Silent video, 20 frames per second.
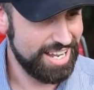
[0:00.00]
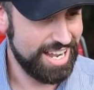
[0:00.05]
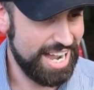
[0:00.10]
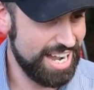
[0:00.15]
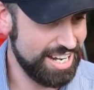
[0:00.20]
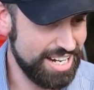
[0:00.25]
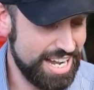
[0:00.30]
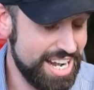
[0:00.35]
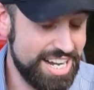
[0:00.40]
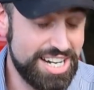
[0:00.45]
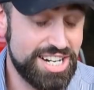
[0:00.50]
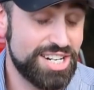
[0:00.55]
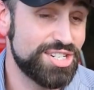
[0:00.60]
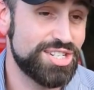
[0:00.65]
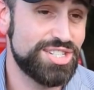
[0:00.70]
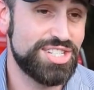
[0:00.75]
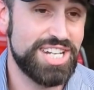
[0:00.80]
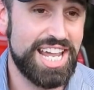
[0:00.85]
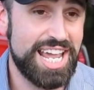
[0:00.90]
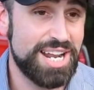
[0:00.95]
I didn't
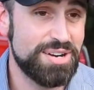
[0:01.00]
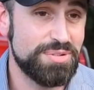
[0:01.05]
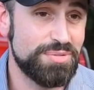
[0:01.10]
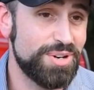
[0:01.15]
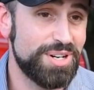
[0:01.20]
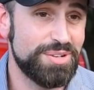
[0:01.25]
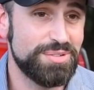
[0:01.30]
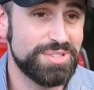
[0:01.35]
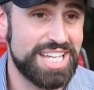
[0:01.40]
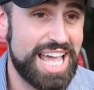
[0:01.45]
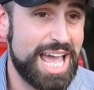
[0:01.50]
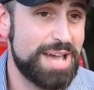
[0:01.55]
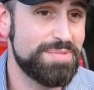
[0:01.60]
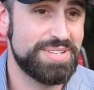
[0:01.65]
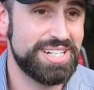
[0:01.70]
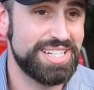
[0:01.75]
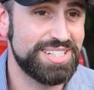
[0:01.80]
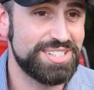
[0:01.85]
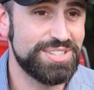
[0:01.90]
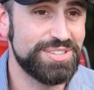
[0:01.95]
understand what was
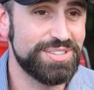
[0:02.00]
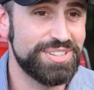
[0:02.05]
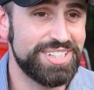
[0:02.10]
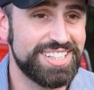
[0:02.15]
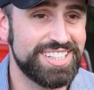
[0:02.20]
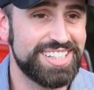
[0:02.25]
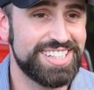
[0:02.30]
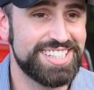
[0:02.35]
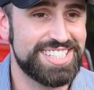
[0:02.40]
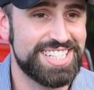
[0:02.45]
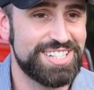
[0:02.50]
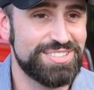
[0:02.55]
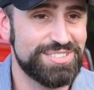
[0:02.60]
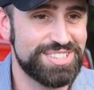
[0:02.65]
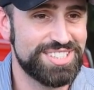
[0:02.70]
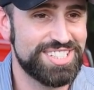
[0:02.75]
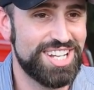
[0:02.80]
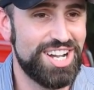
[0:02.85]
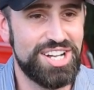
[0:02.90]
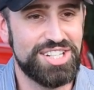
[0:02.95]
happening to it, because it
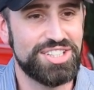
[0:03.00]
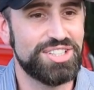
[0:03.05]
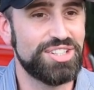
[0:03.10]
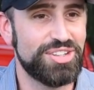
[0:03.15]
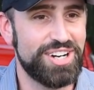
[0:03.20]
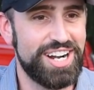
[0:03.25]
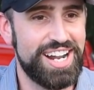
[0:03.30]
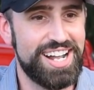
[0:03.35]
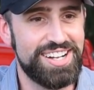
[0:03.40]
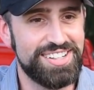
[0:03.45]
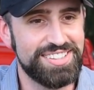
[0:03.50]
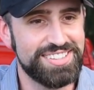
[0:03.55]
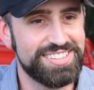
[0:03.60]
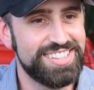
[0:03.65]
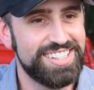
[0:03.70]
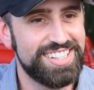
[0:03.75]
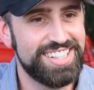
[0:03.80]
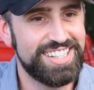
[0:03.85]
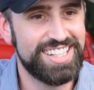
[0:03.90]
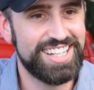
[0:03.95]
was on the ground,
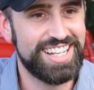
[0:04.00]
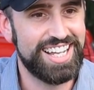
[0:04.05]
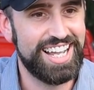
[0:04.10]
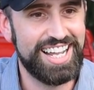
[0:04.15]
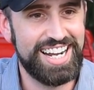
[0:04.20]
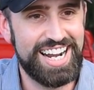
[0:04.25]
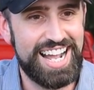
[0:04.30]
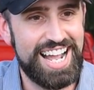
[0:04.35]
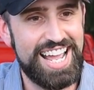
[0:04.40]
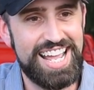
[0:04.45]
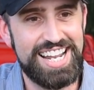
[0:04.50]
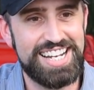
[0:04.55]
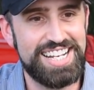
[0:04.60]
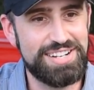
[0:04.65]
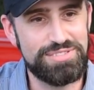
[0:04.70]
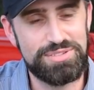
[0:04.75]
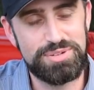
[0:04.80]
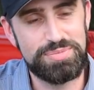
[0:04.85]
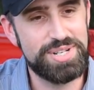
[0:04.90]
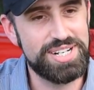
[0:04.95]
and I had
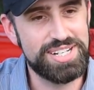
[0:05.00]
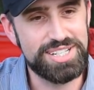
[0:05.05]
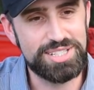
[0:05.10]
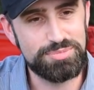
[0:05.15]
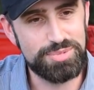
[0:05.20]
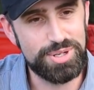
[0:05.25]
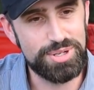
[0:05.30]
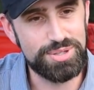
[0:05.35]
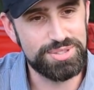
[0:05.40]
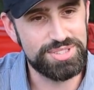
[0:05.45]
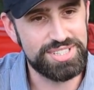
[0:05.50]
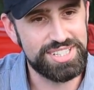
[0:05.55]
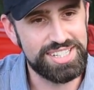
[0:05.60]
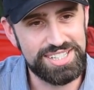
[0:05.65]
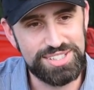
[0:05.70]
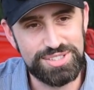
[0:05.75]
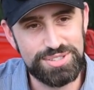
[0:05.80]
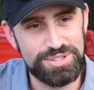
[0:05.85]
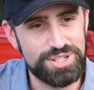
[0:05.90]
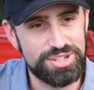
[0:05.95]
never been exposed to
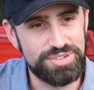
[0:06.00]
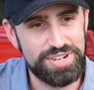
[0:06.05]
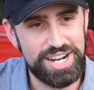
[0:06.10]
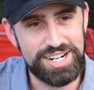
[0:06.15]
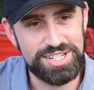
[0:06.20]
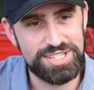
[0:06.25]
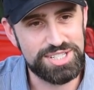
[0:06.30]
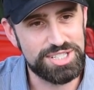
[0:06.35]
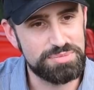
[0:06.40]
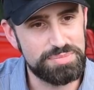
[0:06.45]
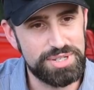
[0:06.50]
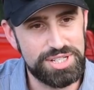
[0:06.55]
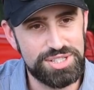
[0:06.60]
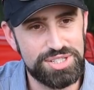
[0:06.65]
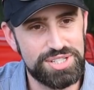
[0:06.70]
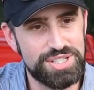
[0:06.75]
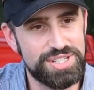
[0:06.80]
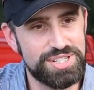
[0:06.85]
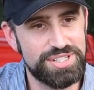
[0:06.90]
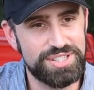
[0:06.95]
any sort of air
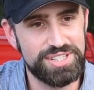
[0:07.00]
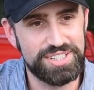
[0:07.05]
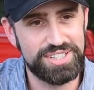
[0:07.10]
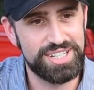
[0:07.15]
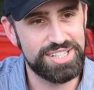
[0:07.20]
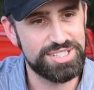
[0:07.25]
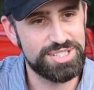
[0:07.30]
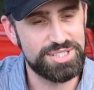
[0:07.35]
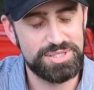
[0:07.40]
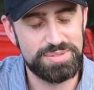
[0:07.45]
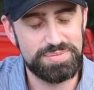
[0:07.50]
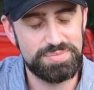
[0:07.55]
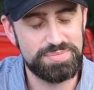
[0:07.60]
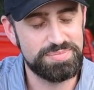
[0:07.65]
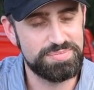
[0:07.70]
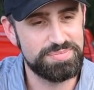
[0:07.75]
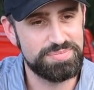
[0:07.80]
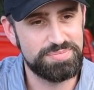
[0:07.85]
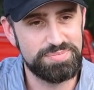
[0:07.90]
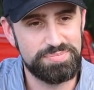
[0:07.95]
suspension or
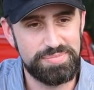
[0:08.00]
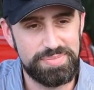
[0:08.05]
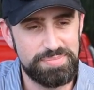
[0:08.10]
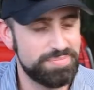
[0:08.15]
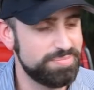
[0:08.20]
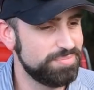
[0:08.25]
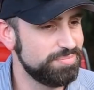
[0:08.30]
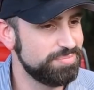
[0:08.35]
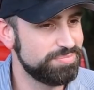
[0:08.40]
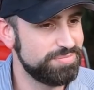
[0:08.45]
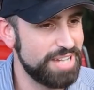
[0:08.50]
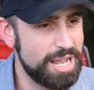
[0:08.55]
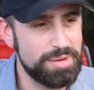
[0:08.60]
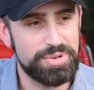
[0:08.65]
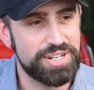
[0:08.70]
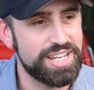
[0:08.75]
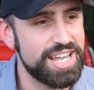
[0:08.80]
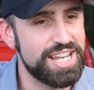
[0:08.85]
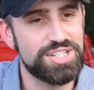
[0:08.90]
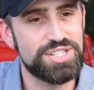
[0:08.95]
custom
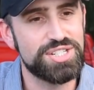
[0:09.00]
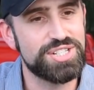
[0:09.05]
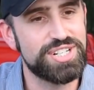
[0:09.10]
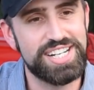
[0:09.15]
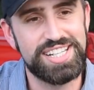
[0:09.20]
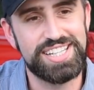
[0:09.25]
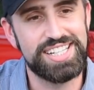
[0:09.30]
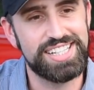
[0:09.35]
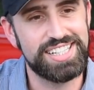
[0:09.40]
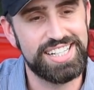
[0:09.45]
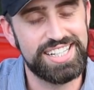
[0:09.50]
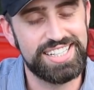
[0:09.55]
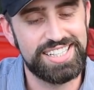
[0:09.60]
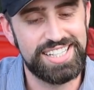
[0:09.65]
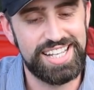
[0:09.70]
fabrication or anything like